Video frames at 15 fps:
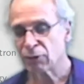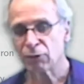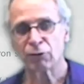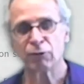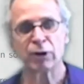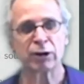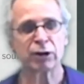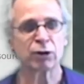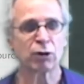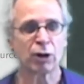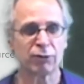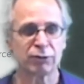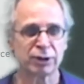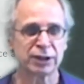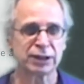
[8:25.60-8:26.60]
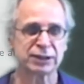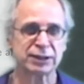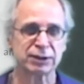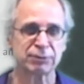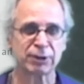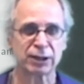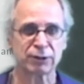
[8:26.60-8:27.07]
Very novel is
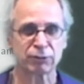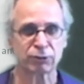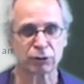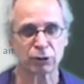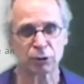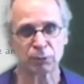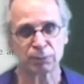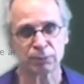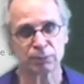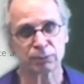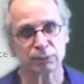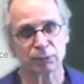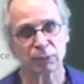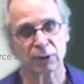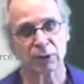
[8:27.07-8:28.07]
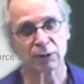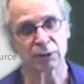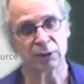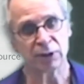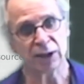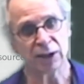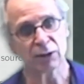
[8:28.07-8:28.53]
the one from
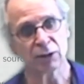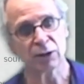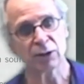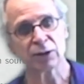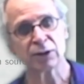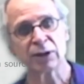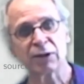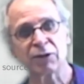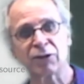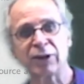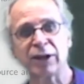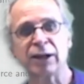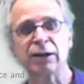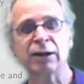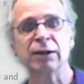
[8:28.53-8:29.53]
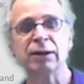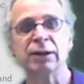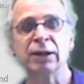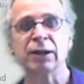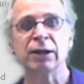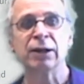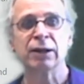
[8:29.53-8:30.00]
Neon. There,
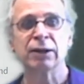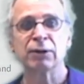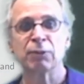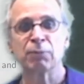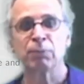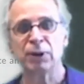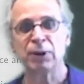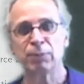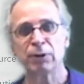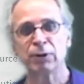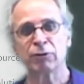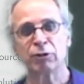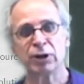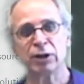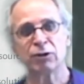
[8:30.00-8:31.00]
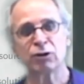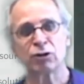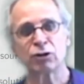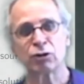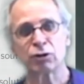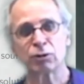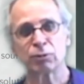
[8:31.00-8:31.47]
people
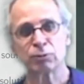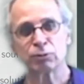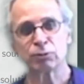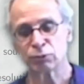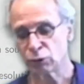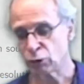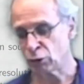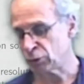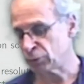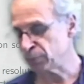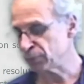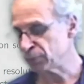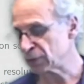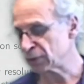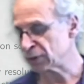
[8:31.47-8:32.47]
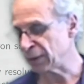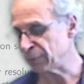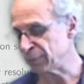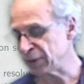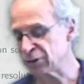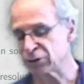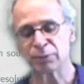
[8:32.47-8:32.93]
reach, or some
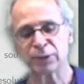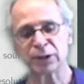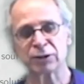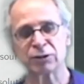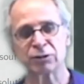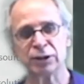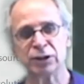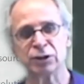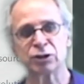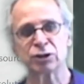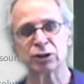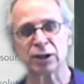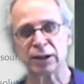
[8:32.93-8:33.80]
instruments reach